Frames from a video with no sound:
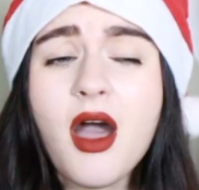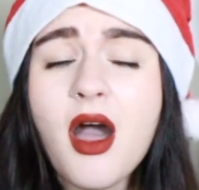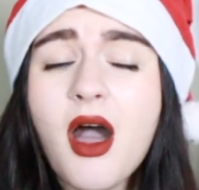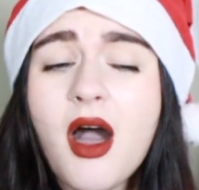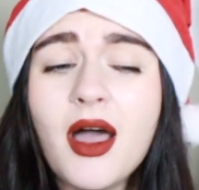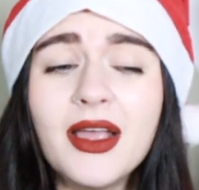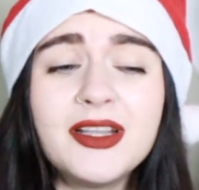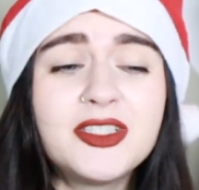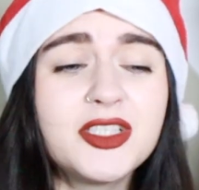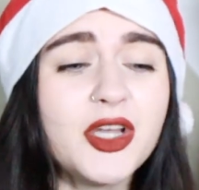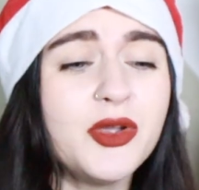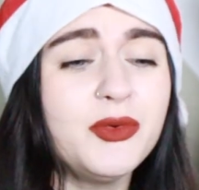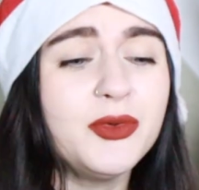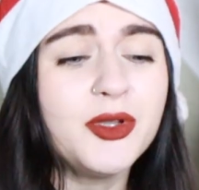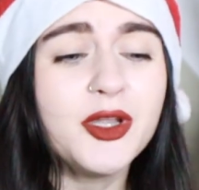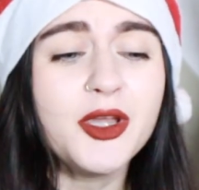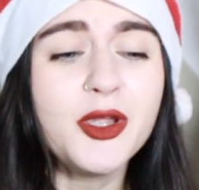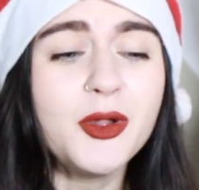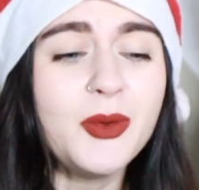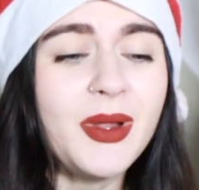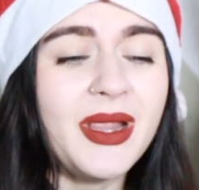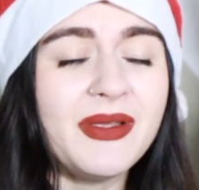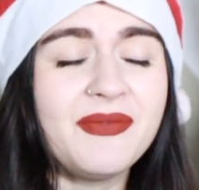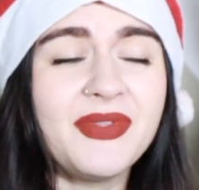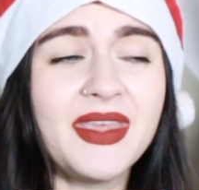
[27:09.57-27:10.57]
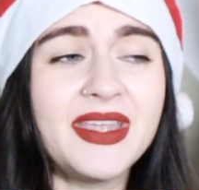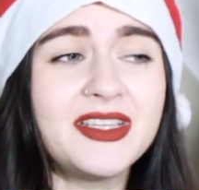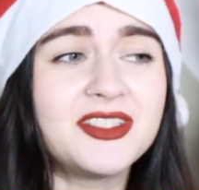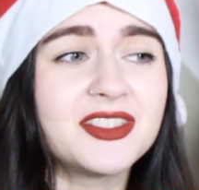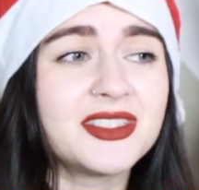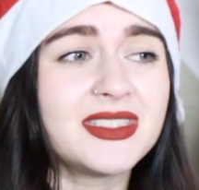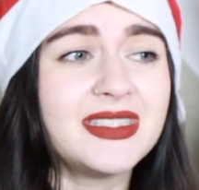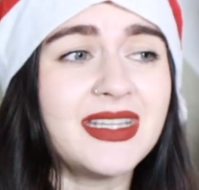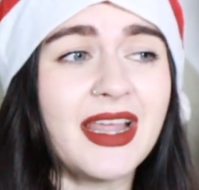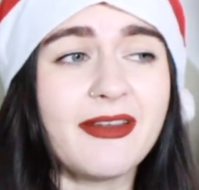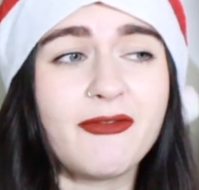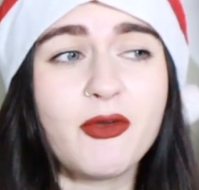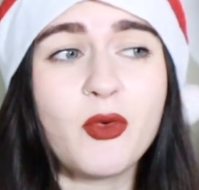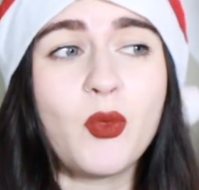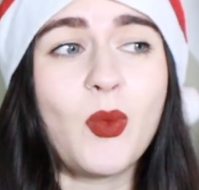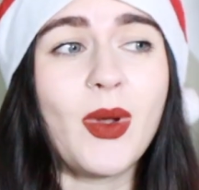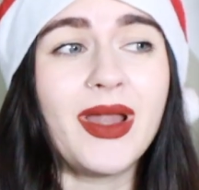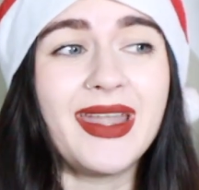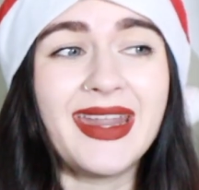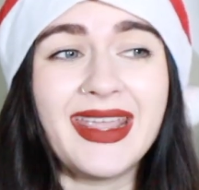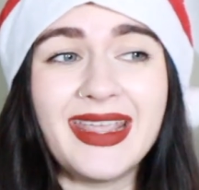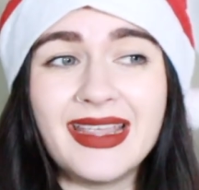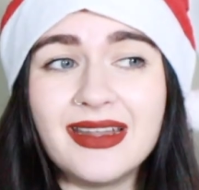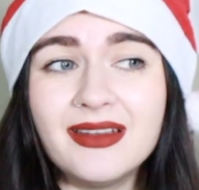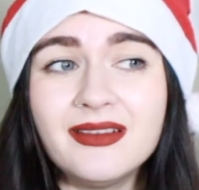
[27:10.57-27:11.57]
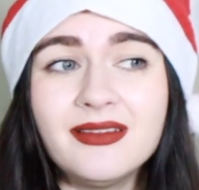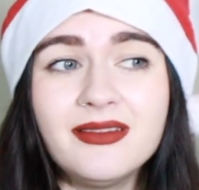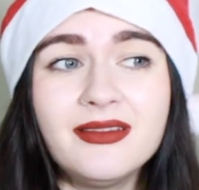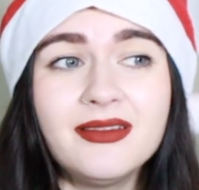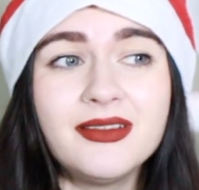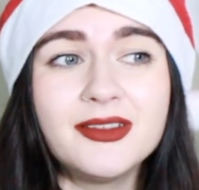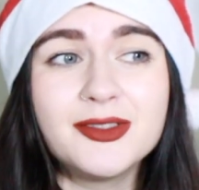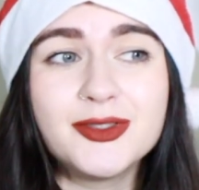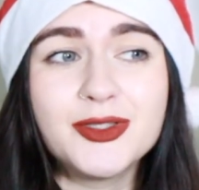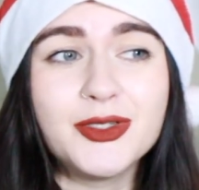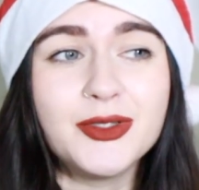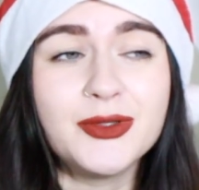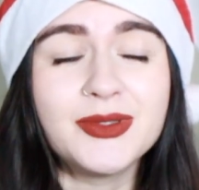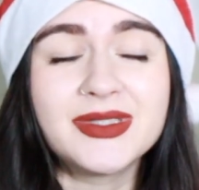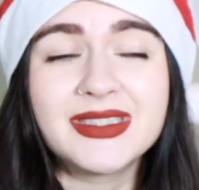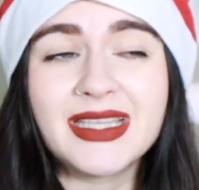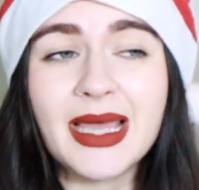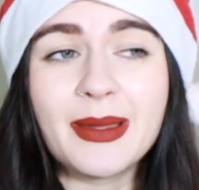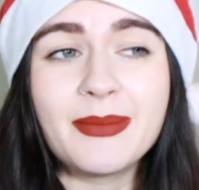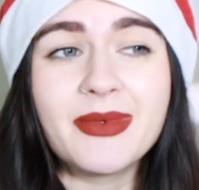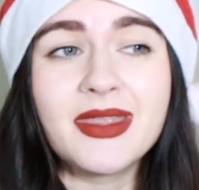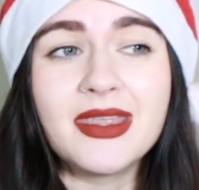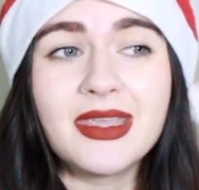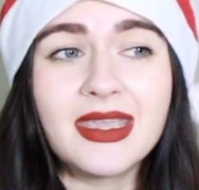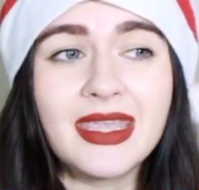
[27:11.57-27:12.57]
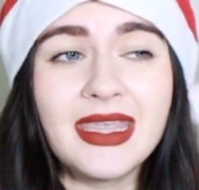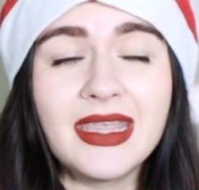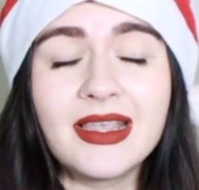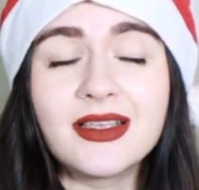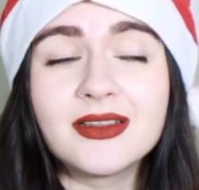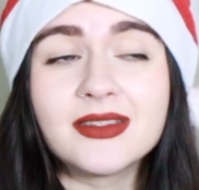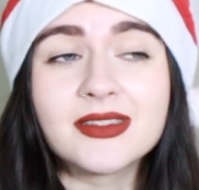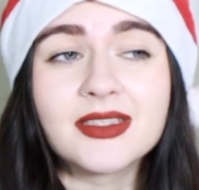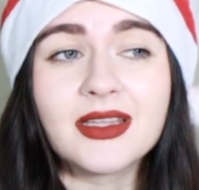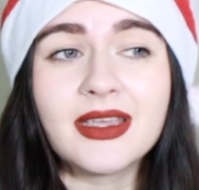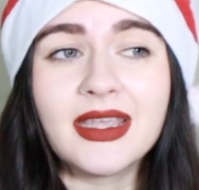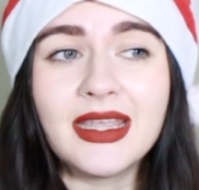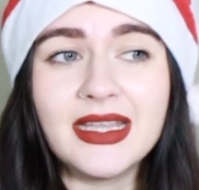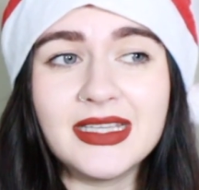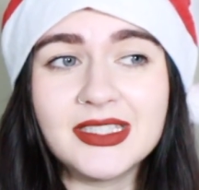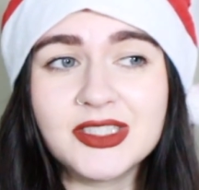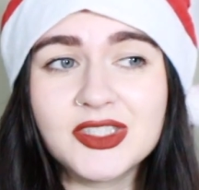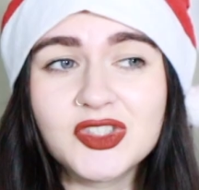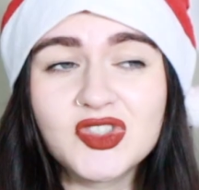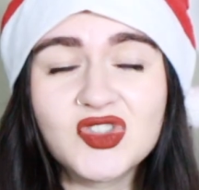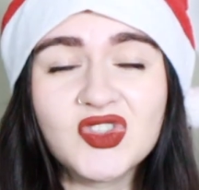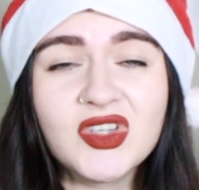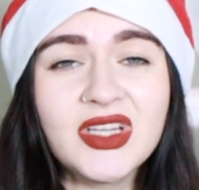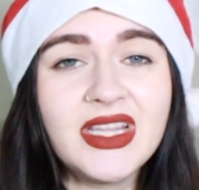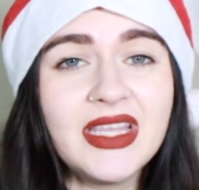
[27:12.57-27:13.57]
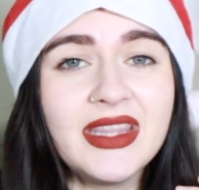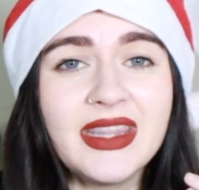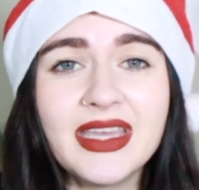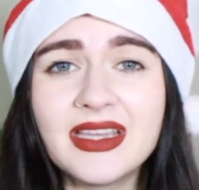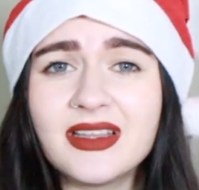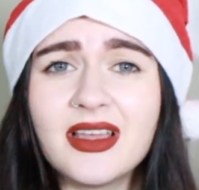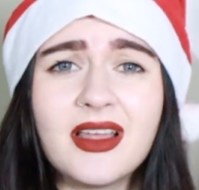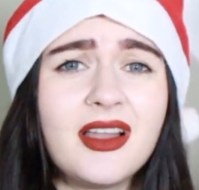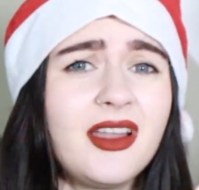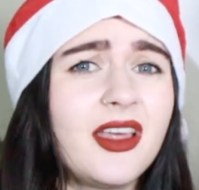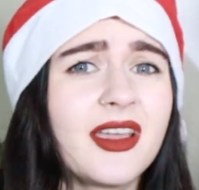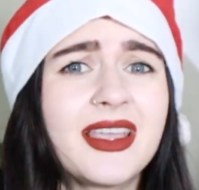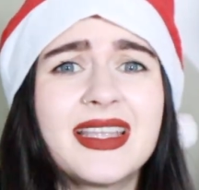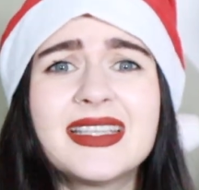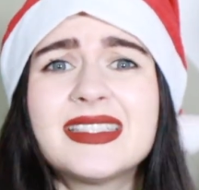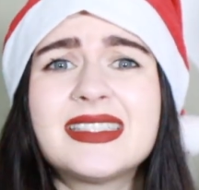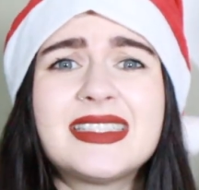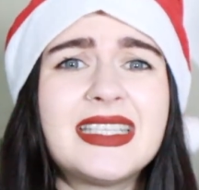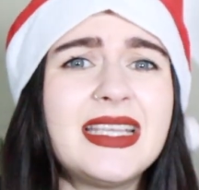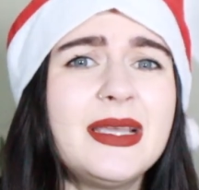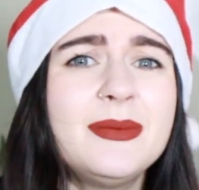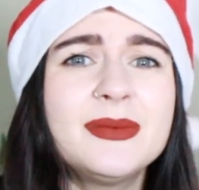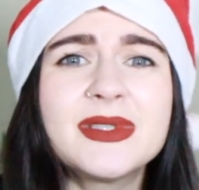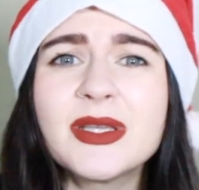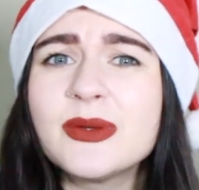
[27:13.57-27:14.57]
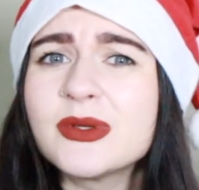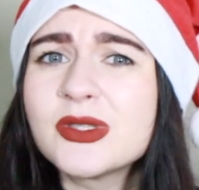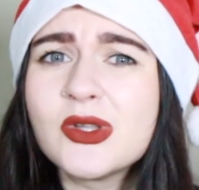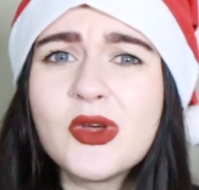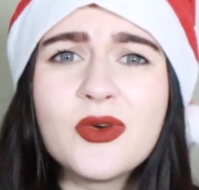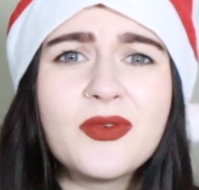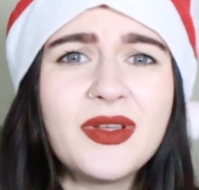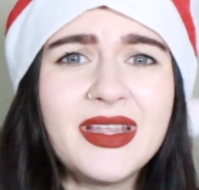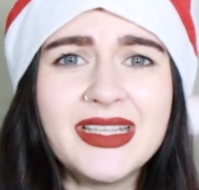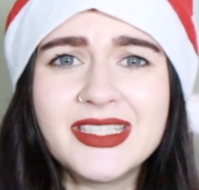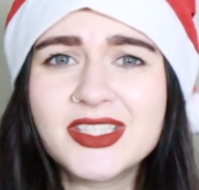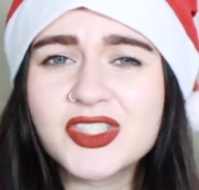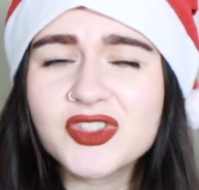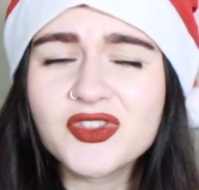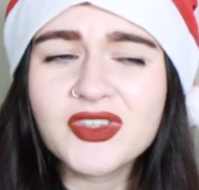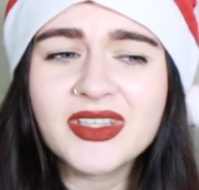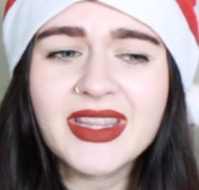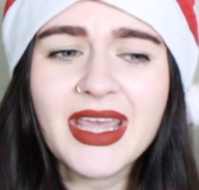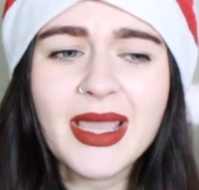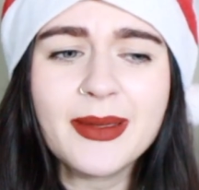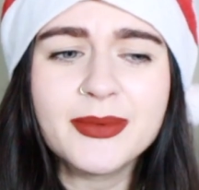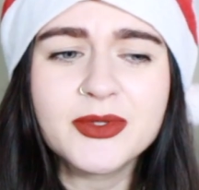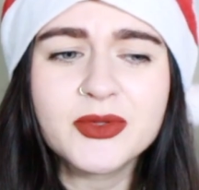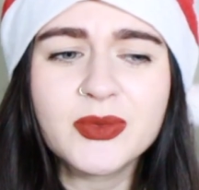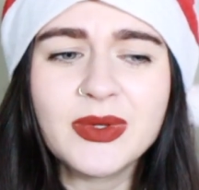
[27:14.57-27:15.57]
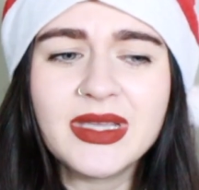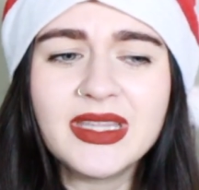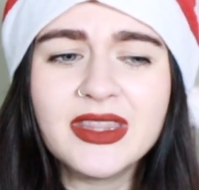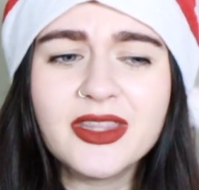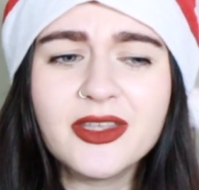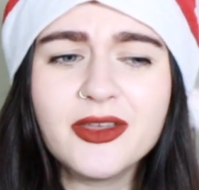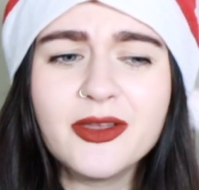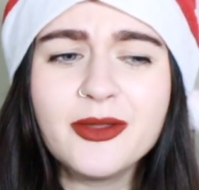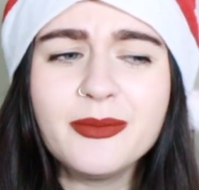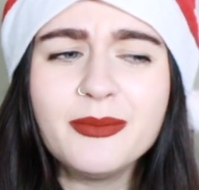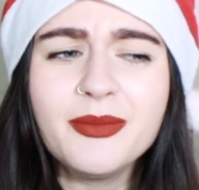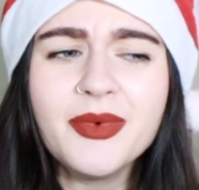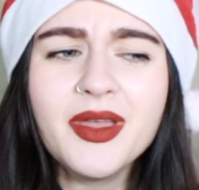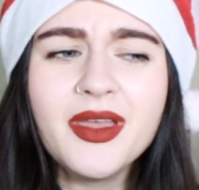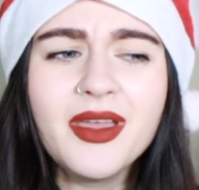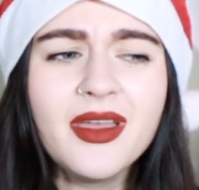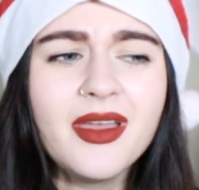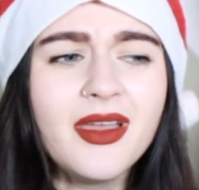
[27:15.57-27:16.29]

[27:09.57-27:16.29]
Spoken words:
I don't know if they just never went into Sammy and Keegan's like history. That like it seems there was a lot of history there between them.